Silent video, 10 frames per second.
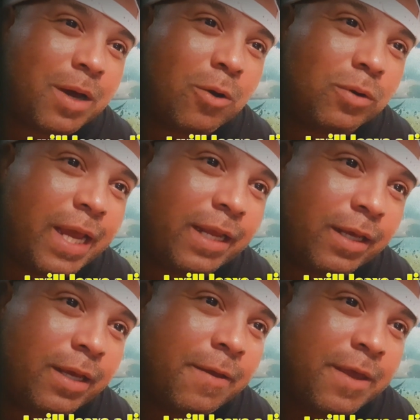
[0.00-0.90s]
my old
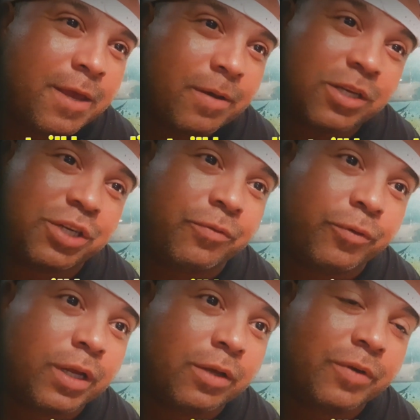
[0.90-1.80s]
lady because she
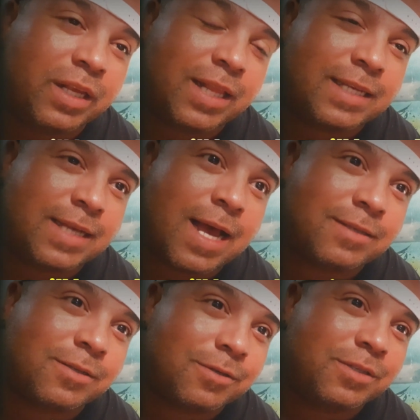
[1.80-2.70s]
really, really likes
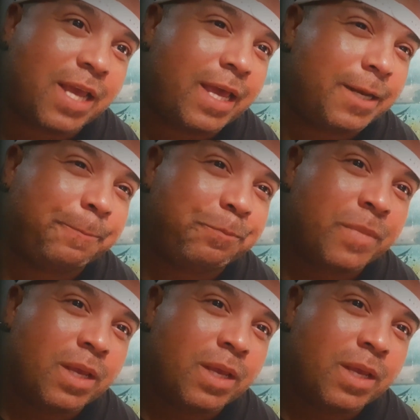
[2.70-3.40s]
Oscars, and